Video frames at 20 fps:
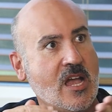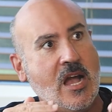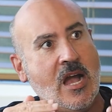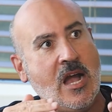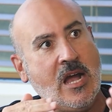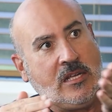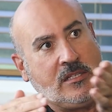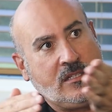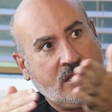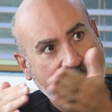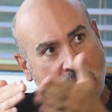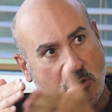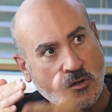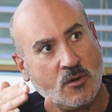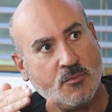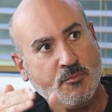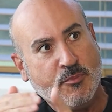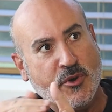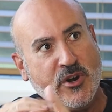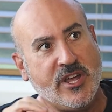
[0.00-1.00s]
and
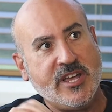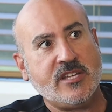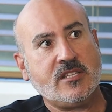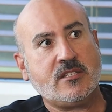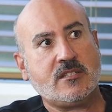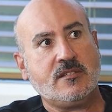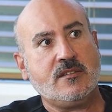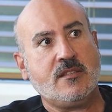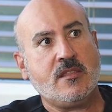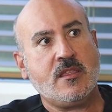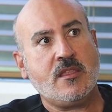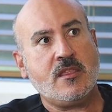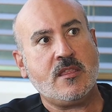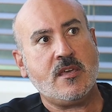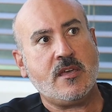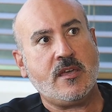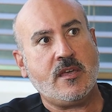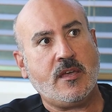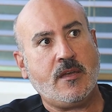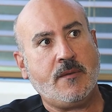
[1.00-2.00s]
incorporate
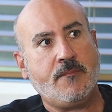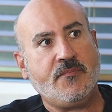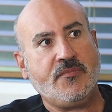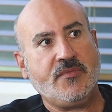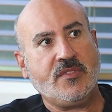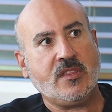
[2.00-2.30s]
the